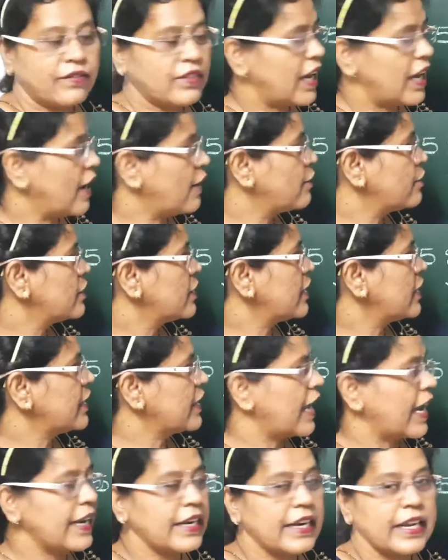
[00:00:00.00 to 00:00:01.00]

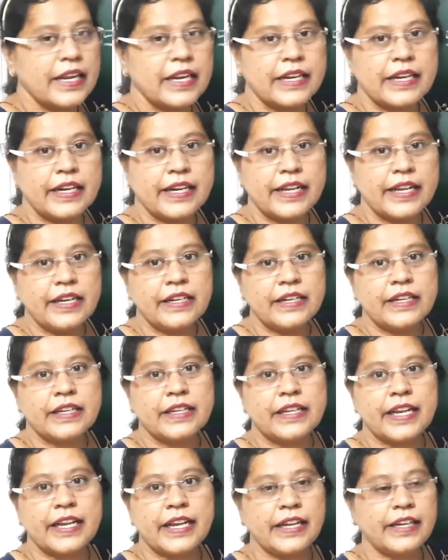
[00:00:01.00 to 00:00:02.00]

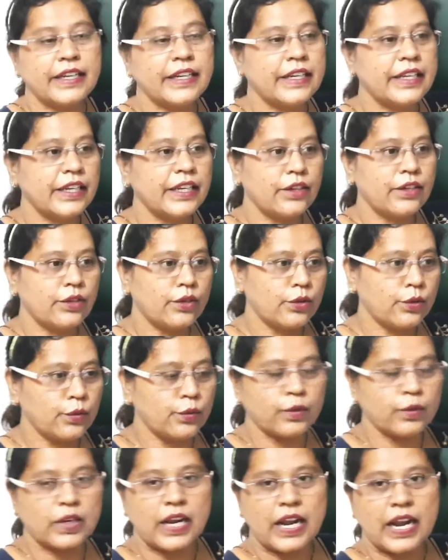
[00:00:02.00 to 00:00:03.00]

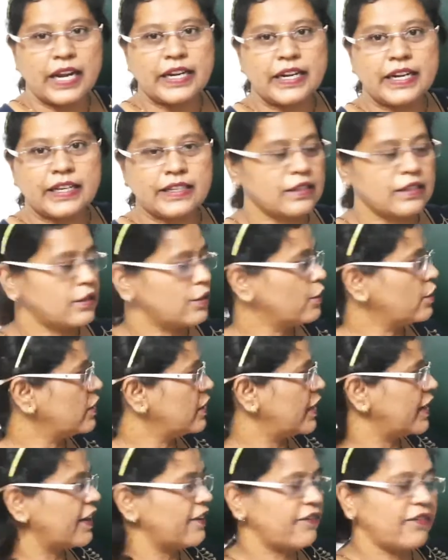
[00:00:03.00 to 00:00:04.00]
5982.
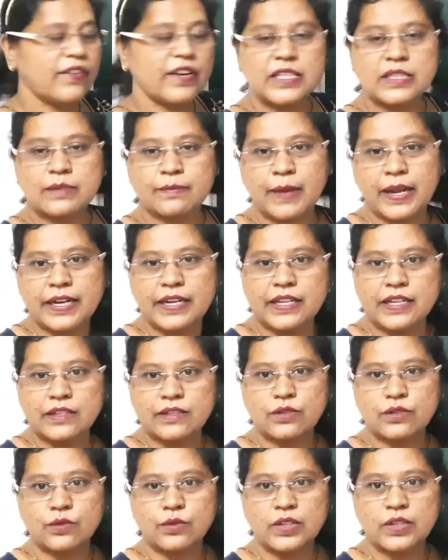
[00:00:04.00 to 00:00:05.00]
Understood the difference,
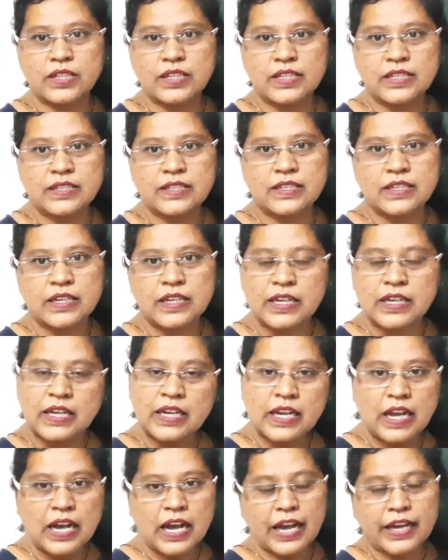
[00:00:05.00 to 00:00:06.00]
my dear
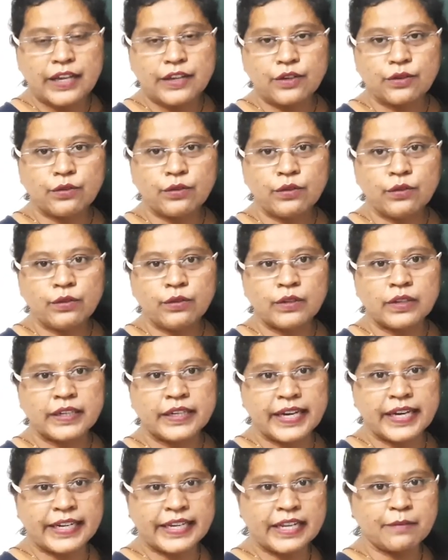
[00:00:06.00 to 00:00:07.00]
students? Are
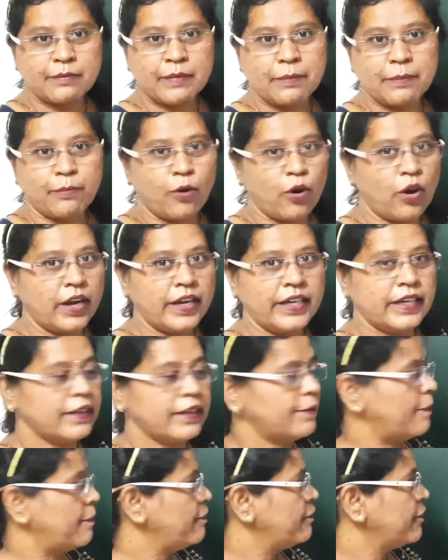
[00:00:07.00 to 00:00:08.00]
you getting my
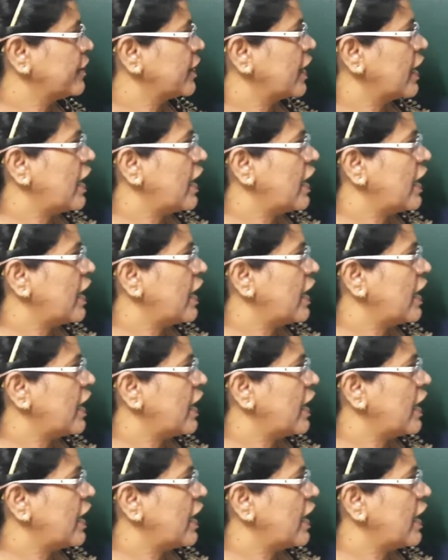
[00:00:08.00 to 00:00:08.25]
point?